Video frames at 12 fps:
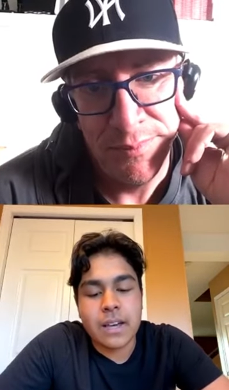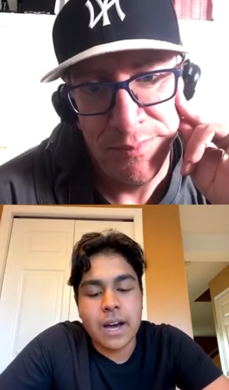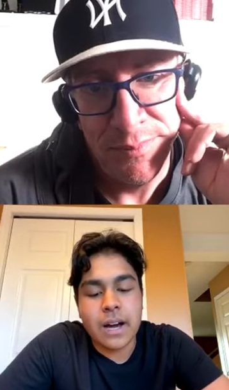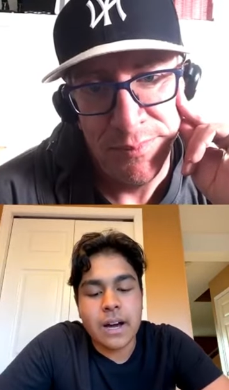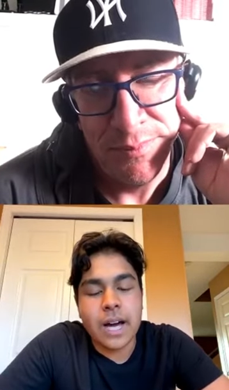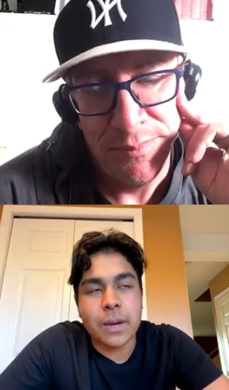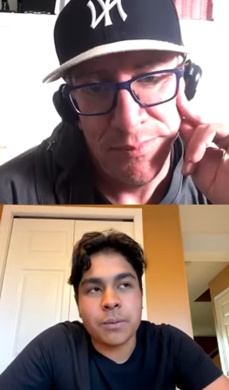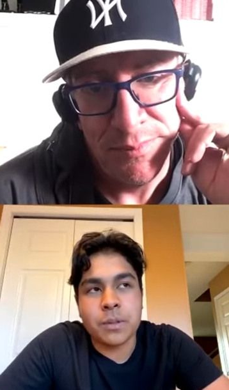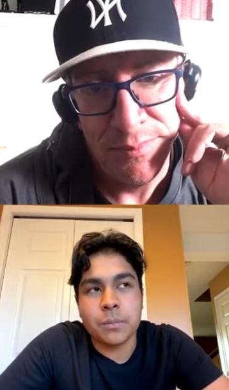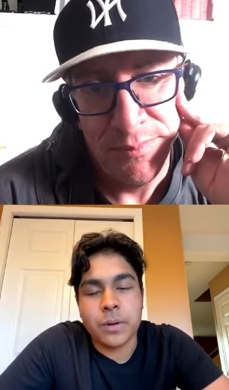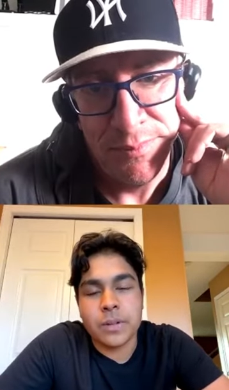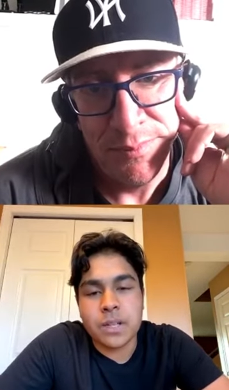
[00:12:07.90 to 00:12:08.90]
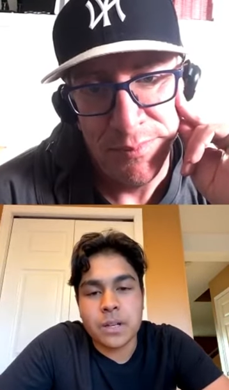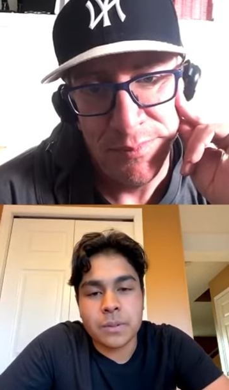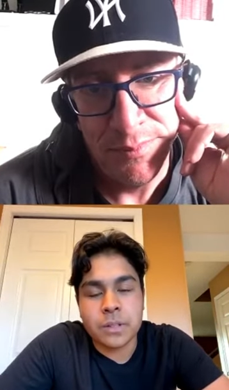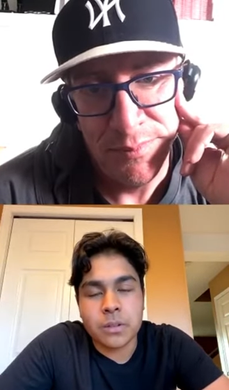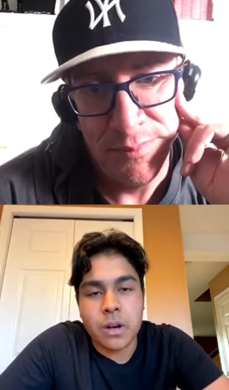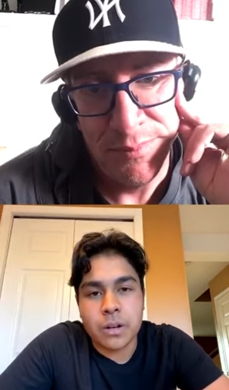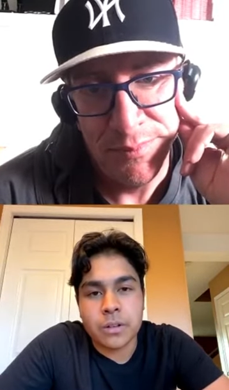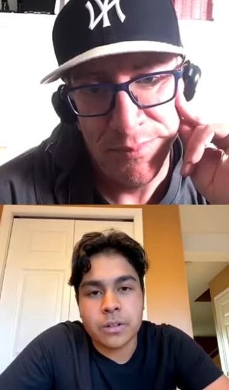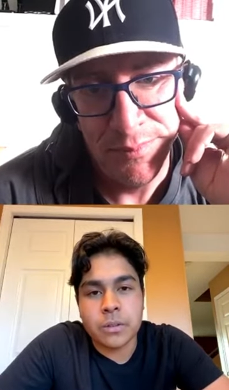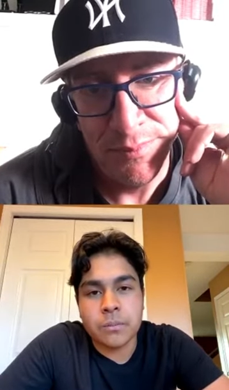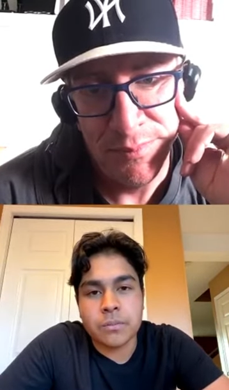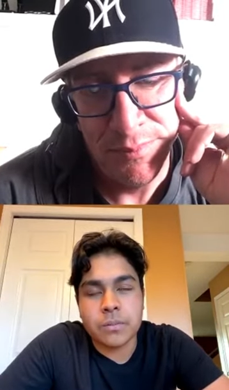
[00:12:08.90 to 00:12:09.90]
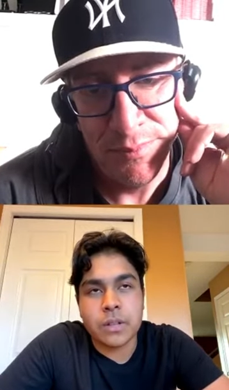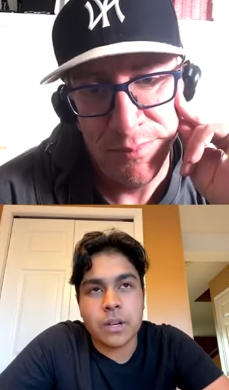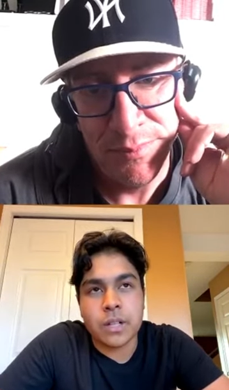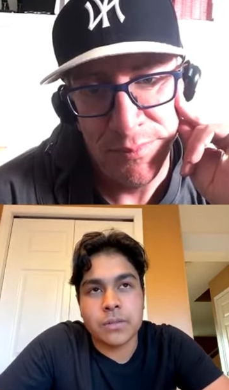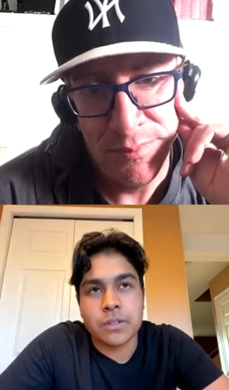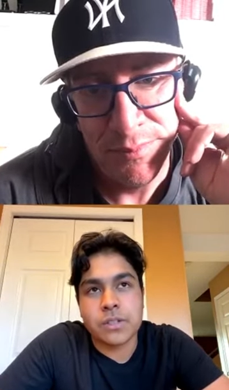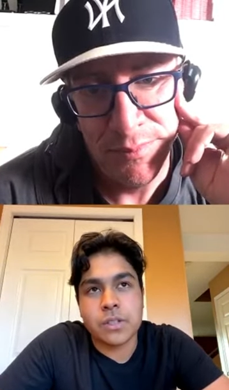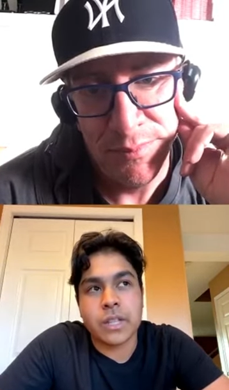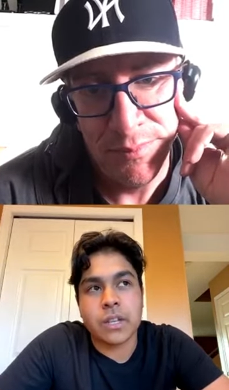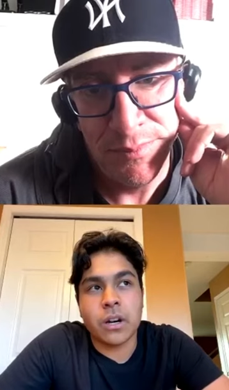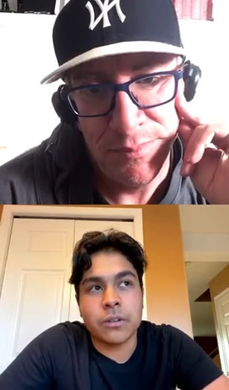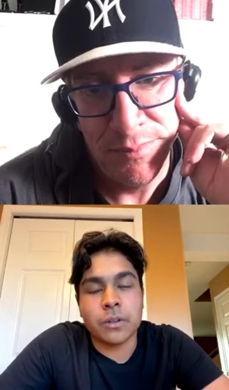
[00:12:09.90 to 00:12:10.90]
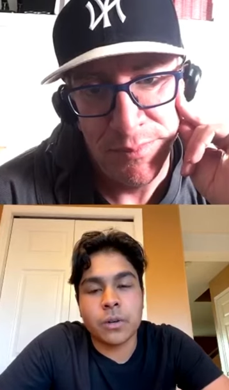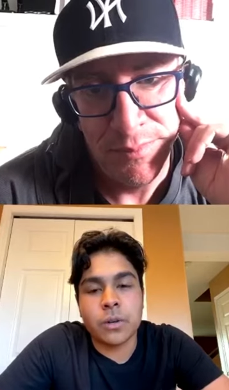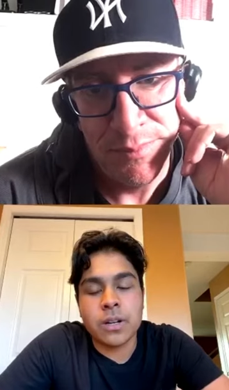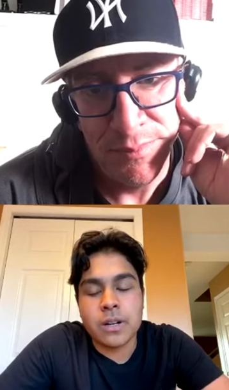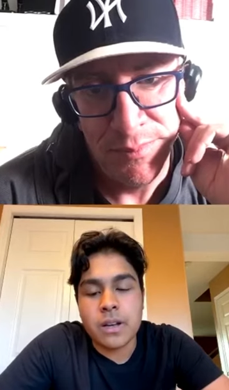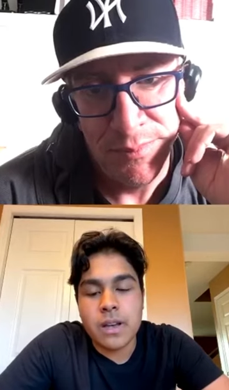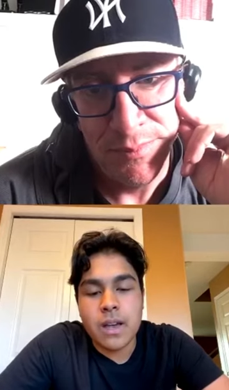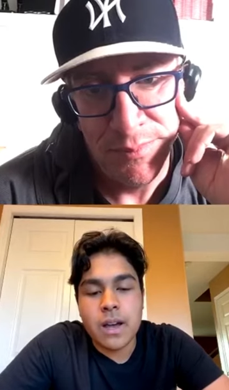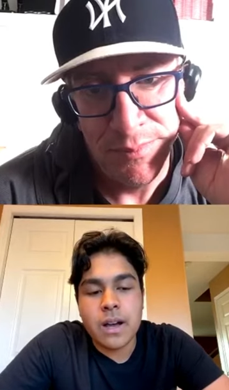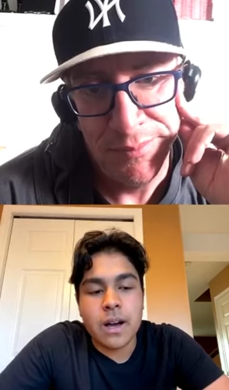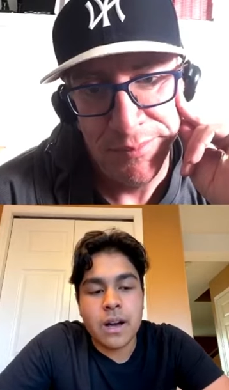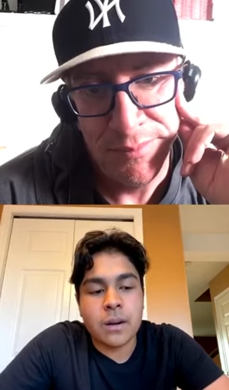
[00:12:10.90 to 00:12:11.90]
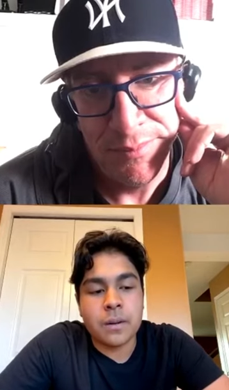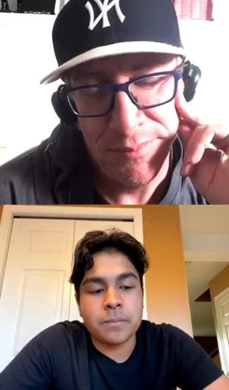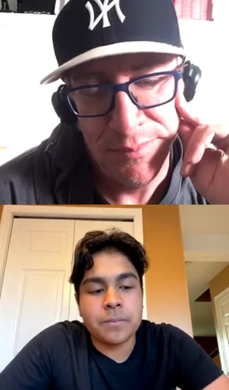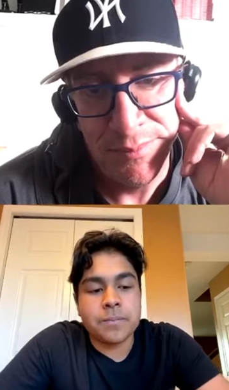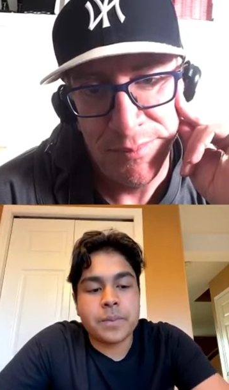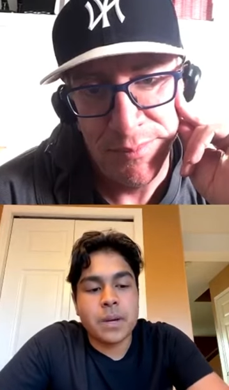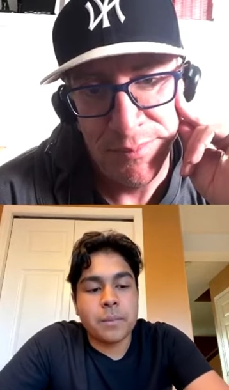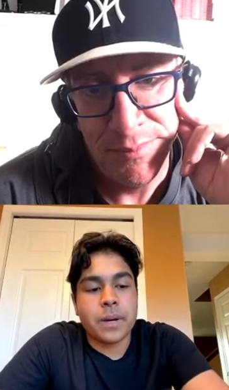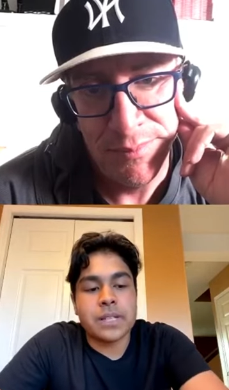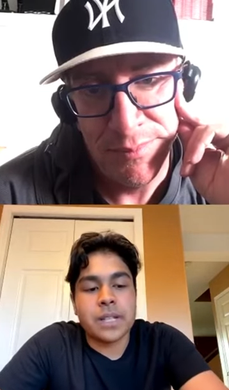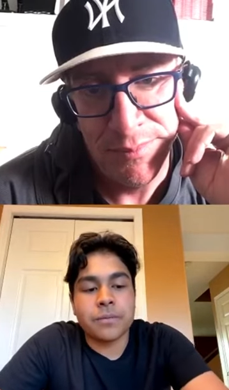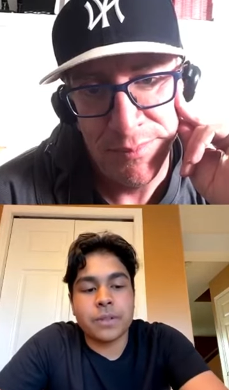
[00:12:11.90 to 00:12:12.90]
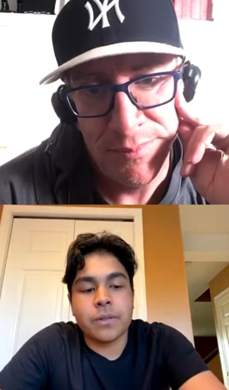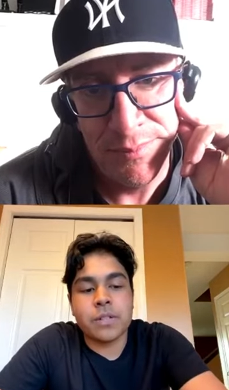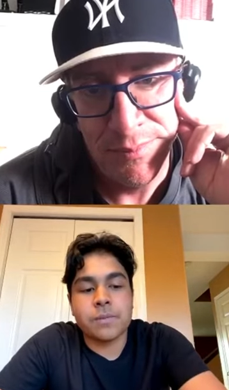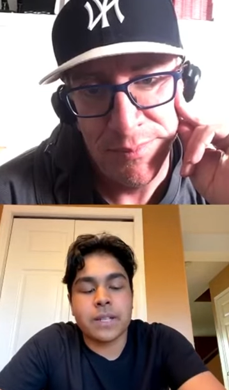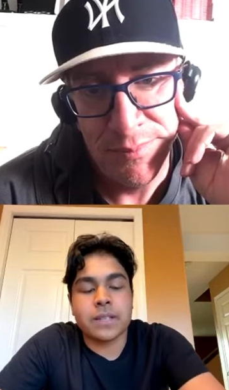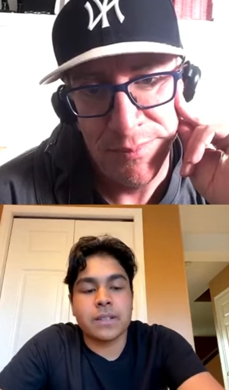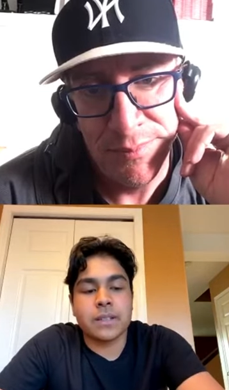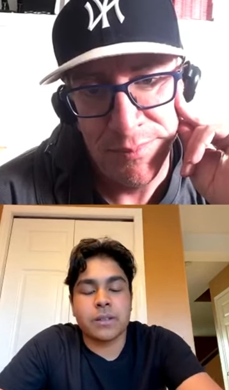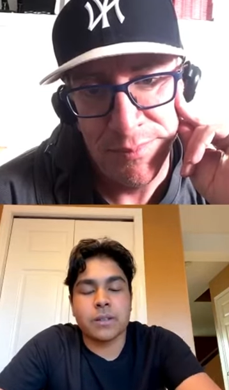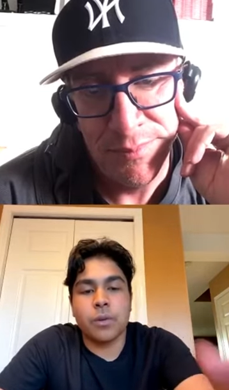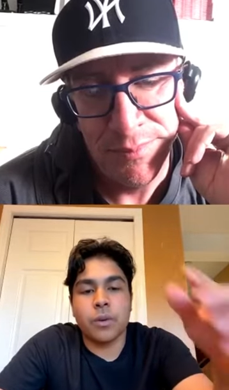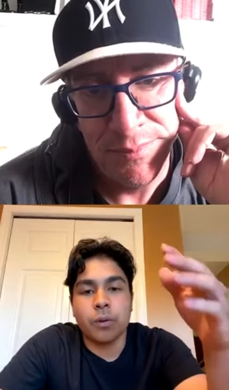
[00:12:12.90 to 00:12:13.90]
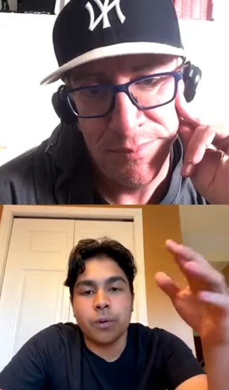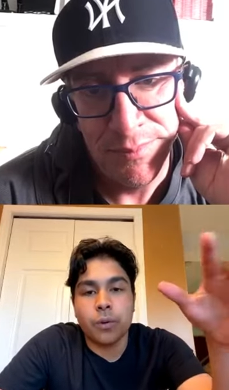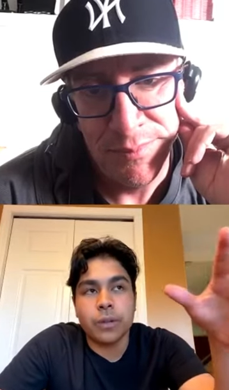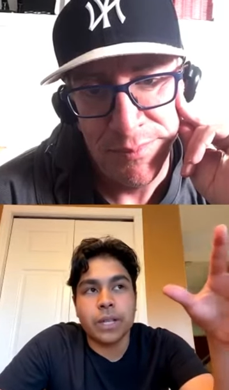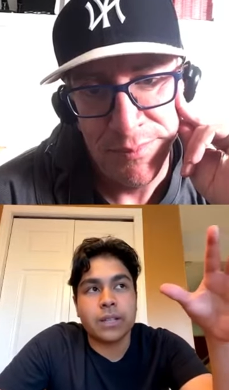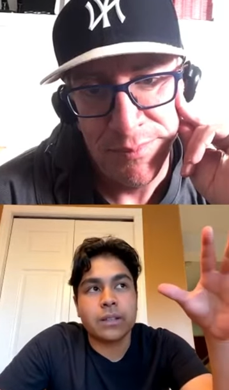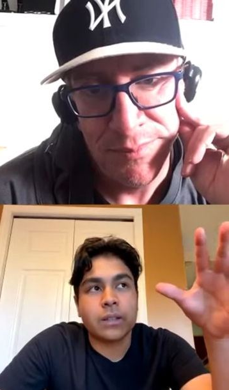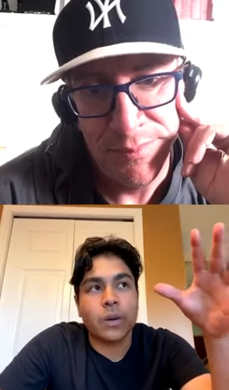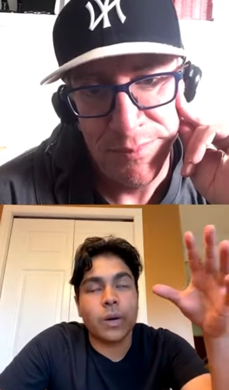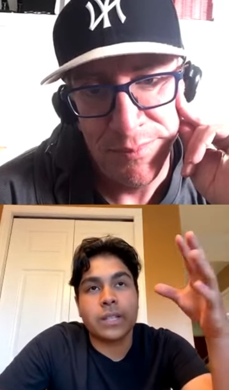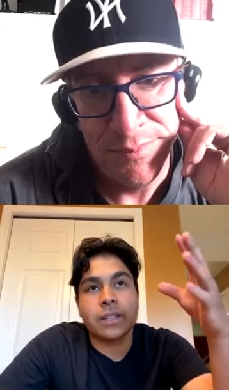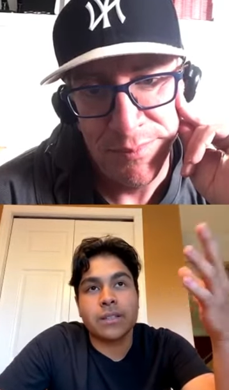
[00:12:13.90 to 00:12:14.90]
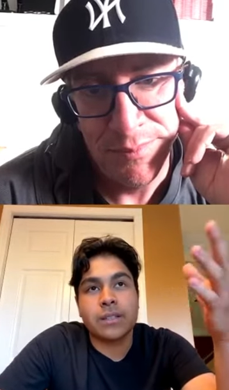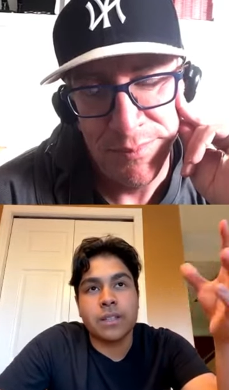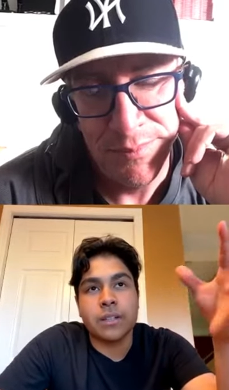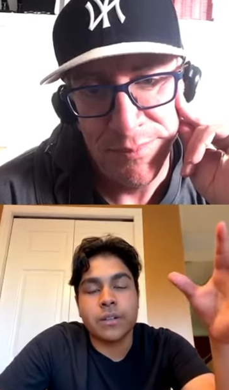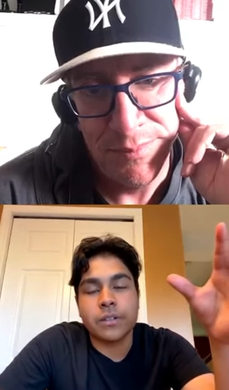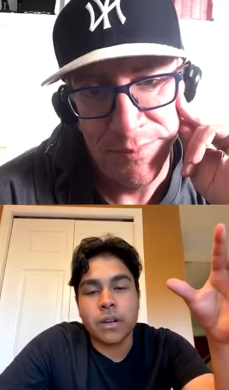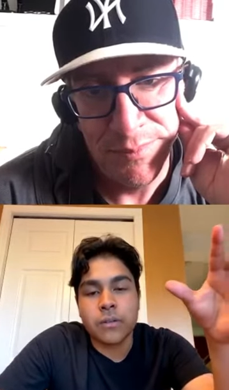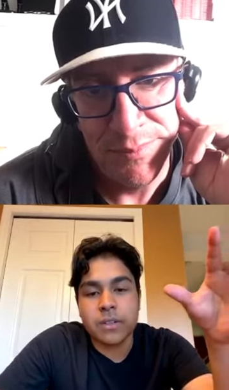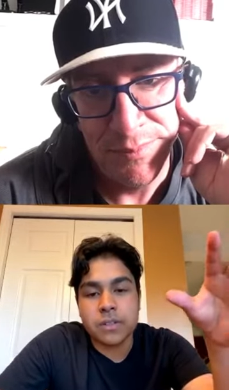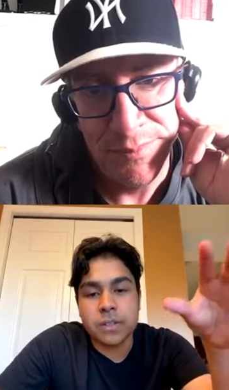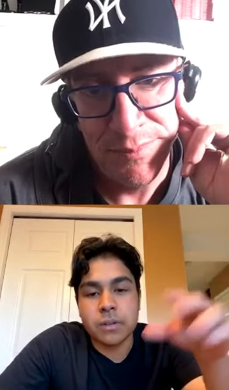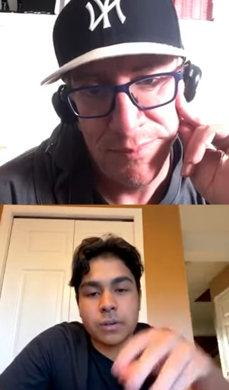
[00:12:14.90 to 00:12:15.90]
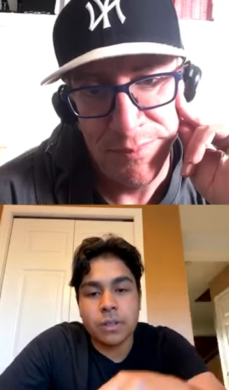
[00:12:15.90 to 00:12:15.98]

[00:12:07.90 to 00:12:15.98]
Speaker 1: hyping the boys up in the locker room, not even just like on the court. Um, but I definitely respect who who like the, like the seniors obviously who can